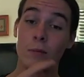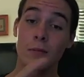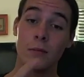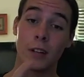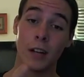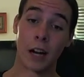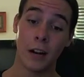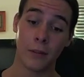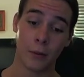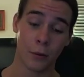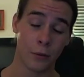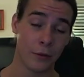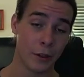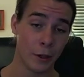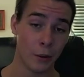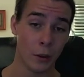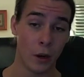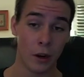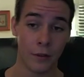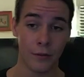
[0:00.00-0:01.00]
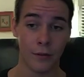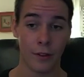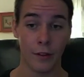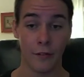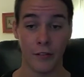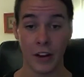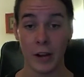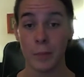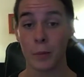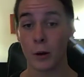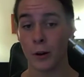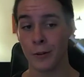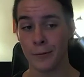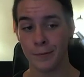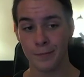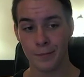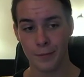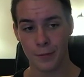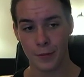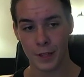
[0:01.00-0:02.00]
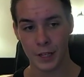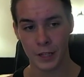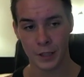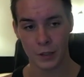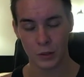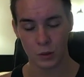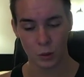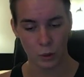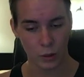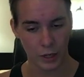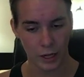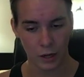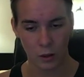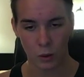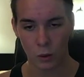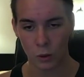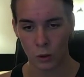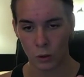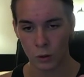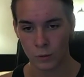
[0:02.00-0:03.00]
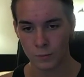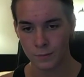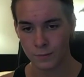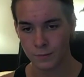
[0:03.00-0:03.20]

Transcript: have a review of the Vapor, the dual air hole